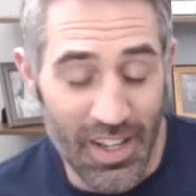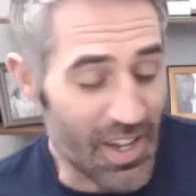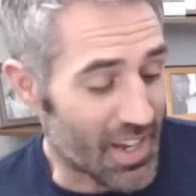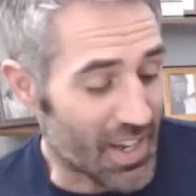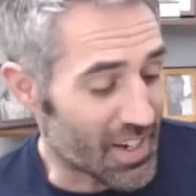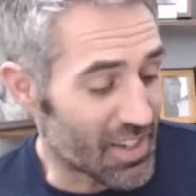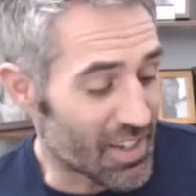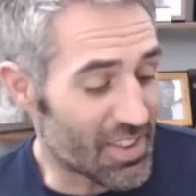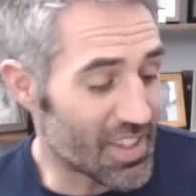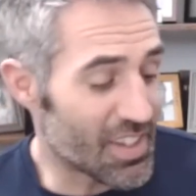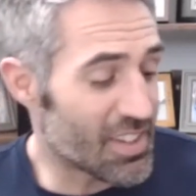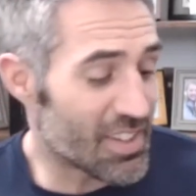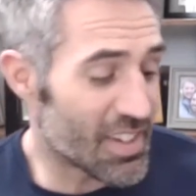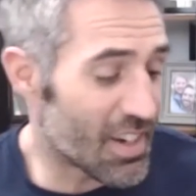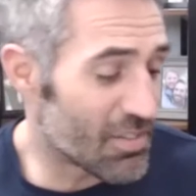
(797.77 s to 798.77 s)
And I think
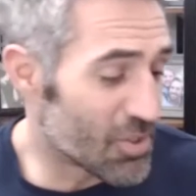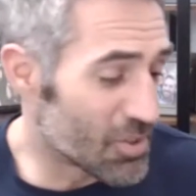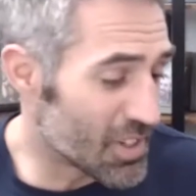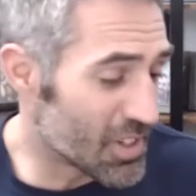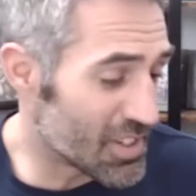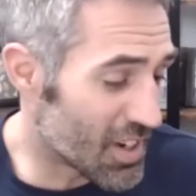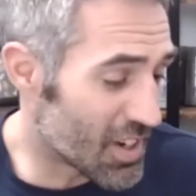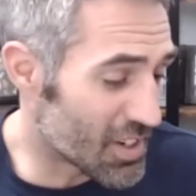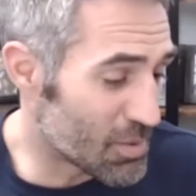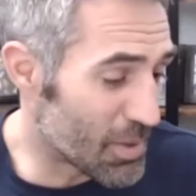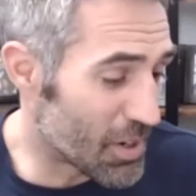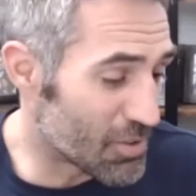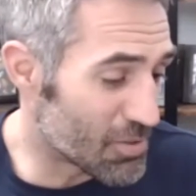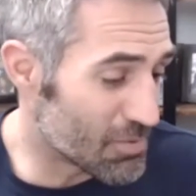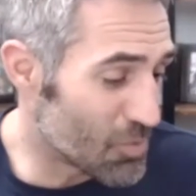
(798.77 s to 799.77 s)
that I've only talked
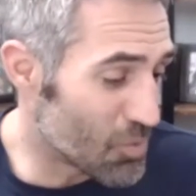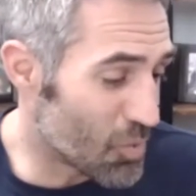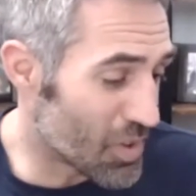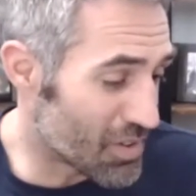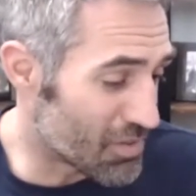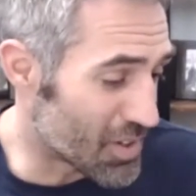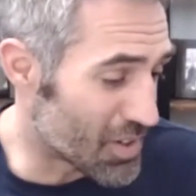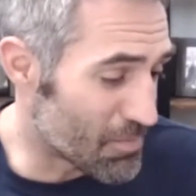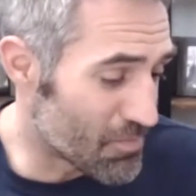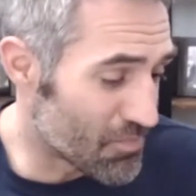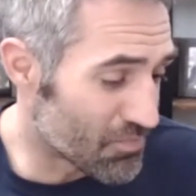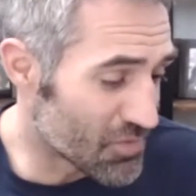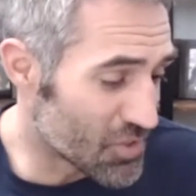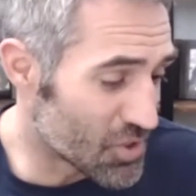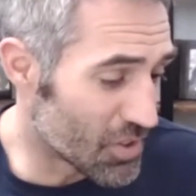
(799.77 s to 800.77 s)
about one of them.
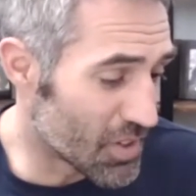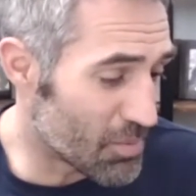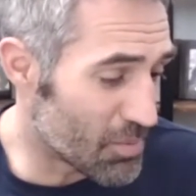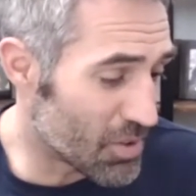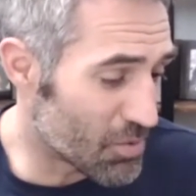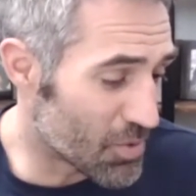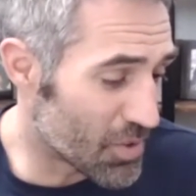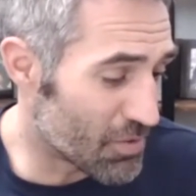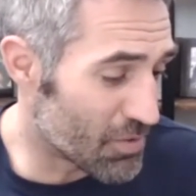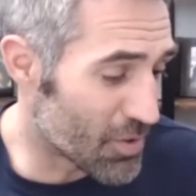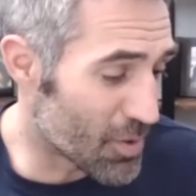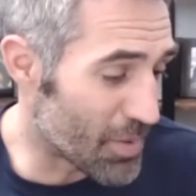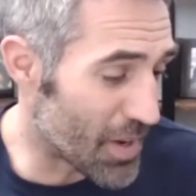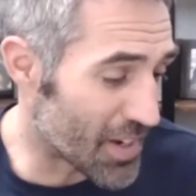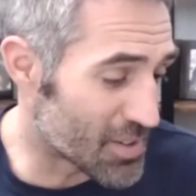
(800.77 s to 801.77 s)
So let me refer
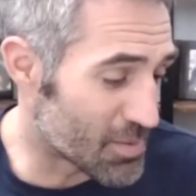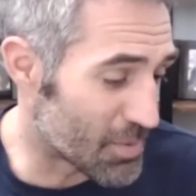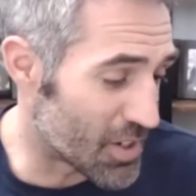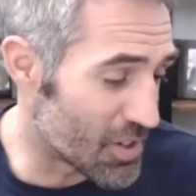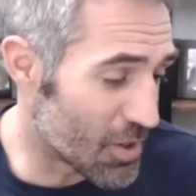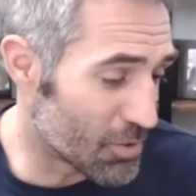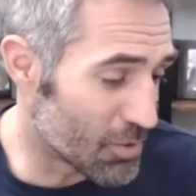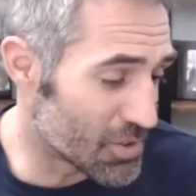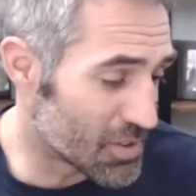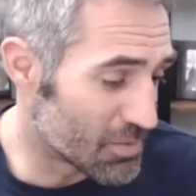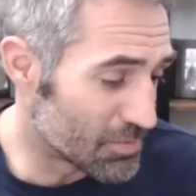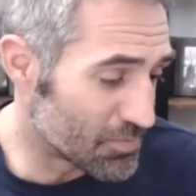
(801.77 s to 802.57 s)
back to my notes